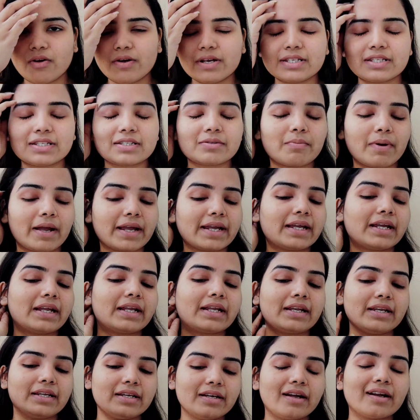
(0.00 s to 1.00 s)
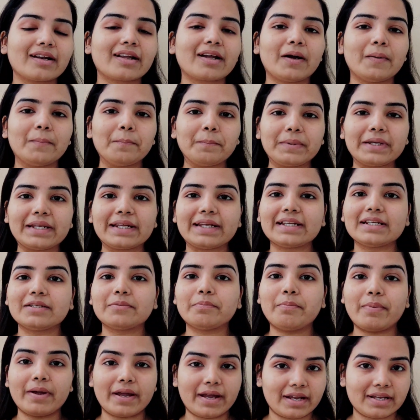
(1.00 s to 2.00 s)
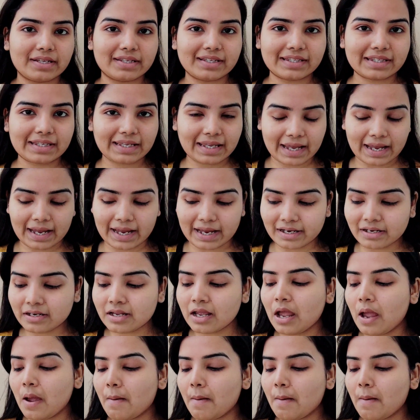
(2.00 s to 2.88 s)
It's my clear, complete, bare skin.